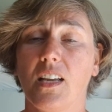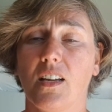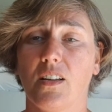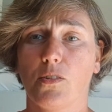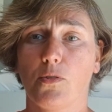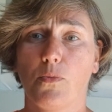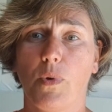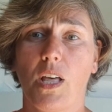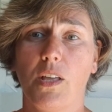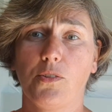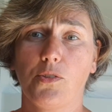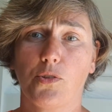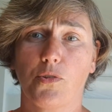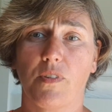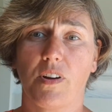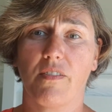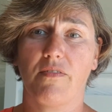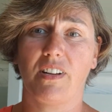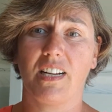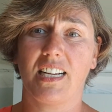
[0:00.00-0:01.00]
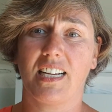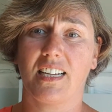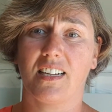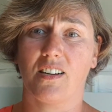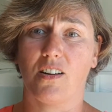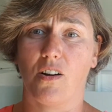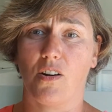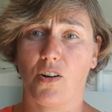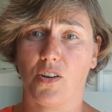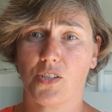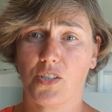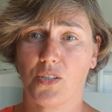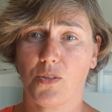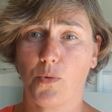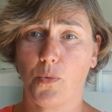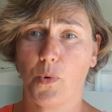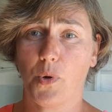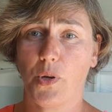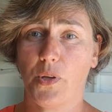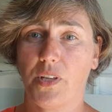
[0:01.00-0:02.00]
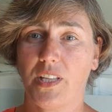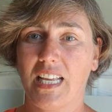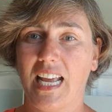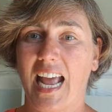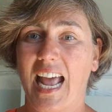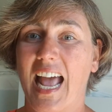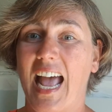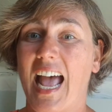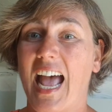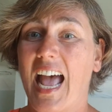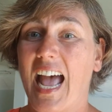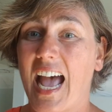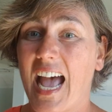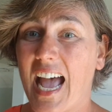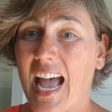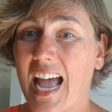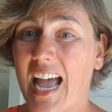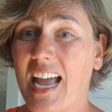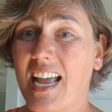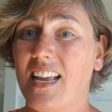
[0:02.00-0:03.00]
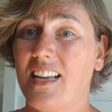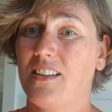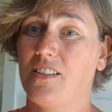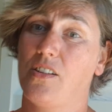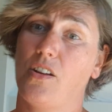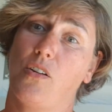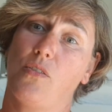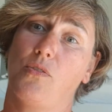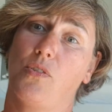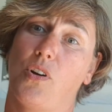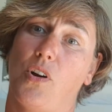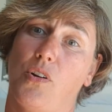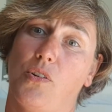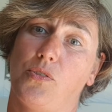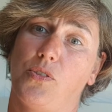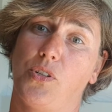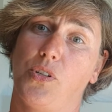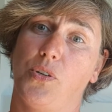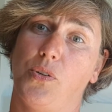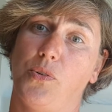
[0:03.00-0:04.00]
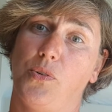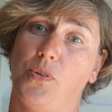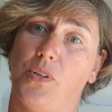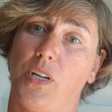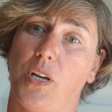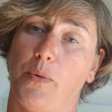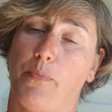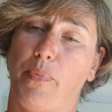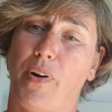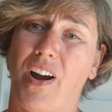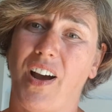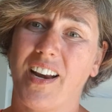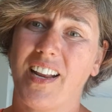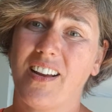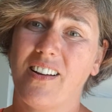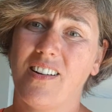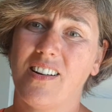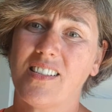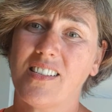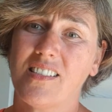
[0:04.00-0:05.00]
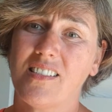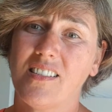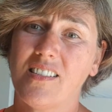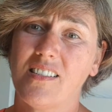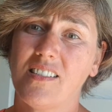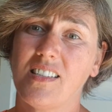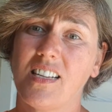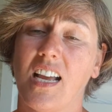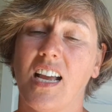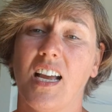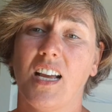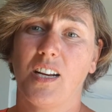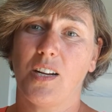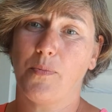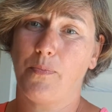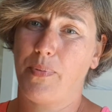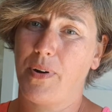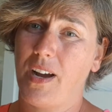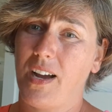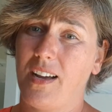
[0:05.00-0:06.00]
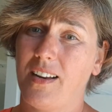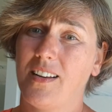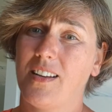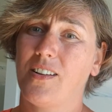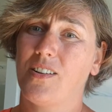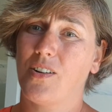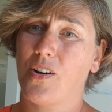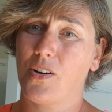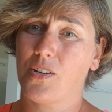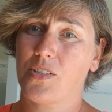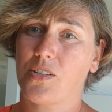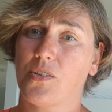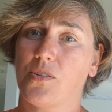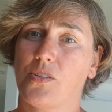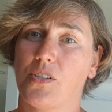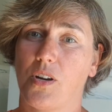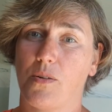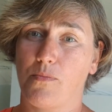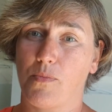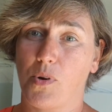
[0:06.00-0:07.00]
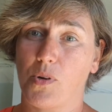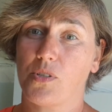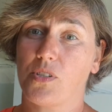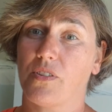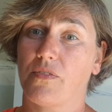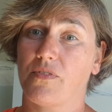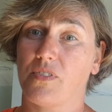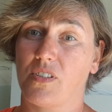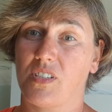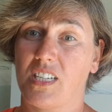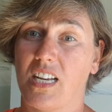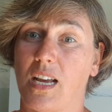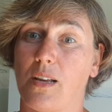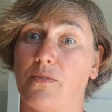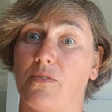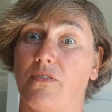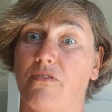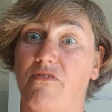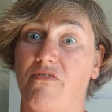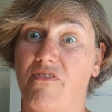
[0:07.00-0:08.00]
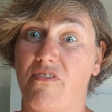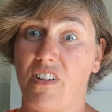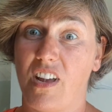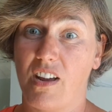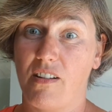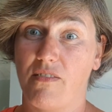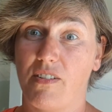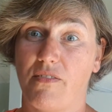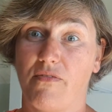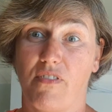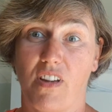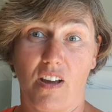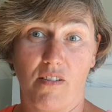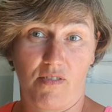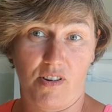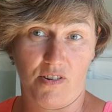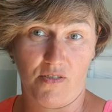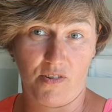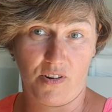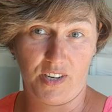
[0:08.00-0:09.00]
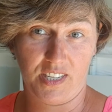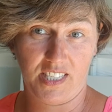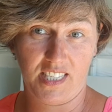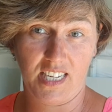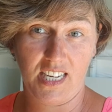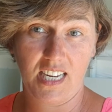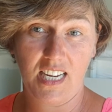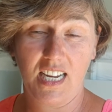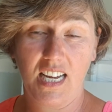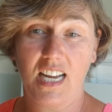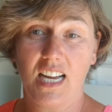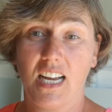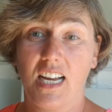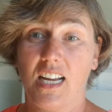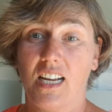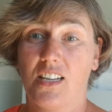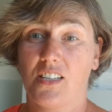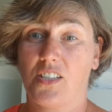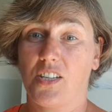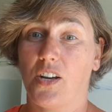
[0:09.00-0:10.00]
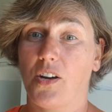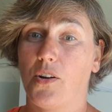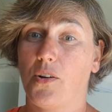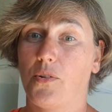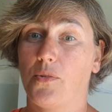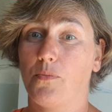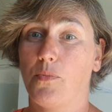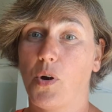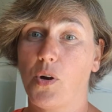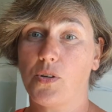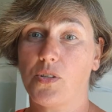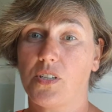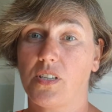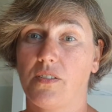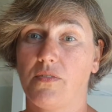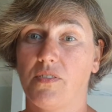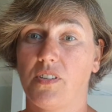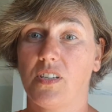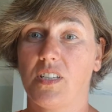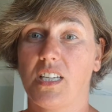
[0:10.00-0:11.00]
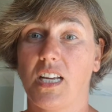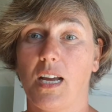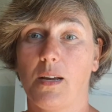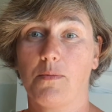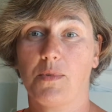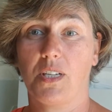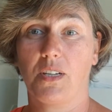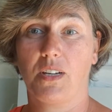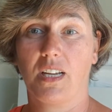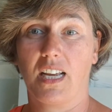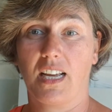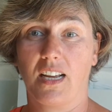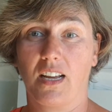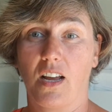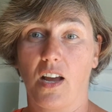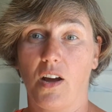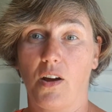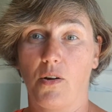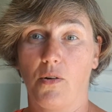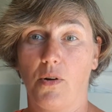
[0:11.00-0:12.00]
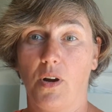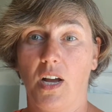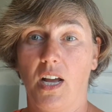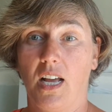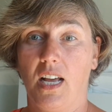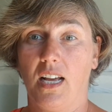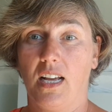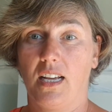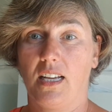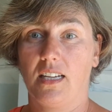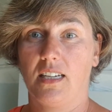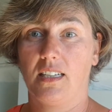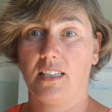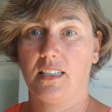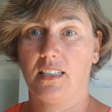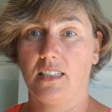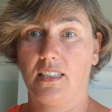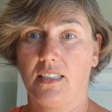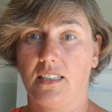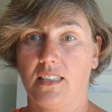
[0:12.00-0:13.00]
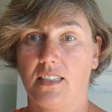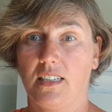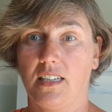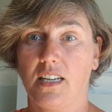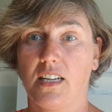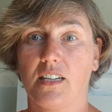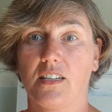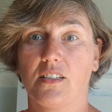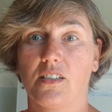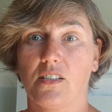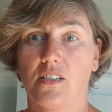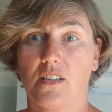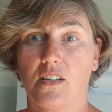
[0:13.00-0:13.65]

While traveling in a hostel world, I don't go to the party hostels. The party hostels are most of the time very, very noisy. So most of the times you can go and